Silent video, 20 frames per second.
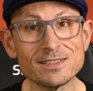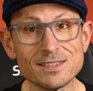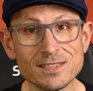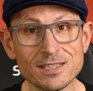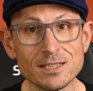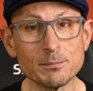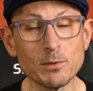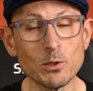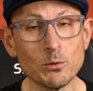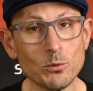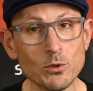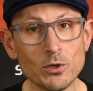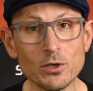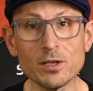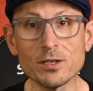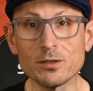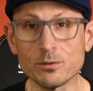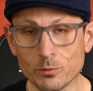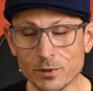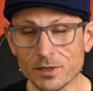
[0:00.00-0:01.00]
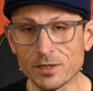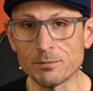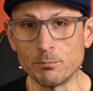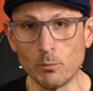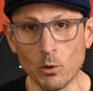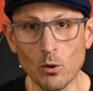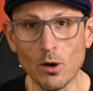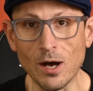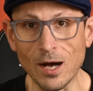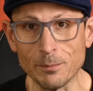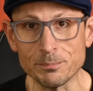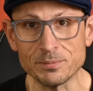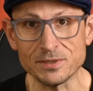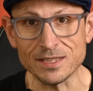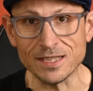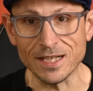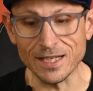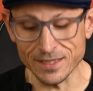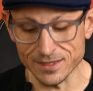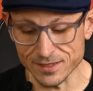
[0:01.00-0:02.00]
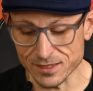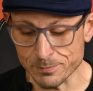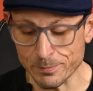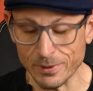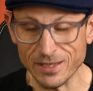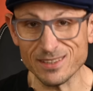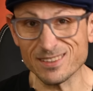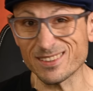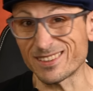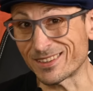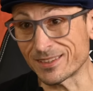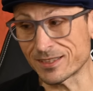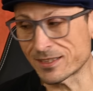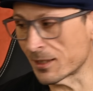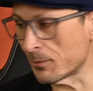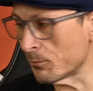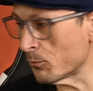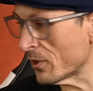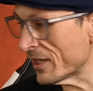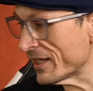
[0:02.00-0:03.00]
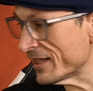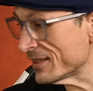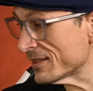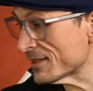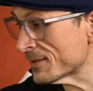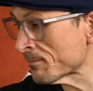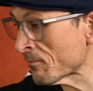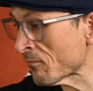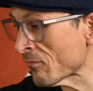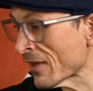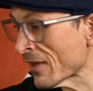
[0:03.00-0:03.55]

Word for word: cinema work with more up-to-date specs in some ways.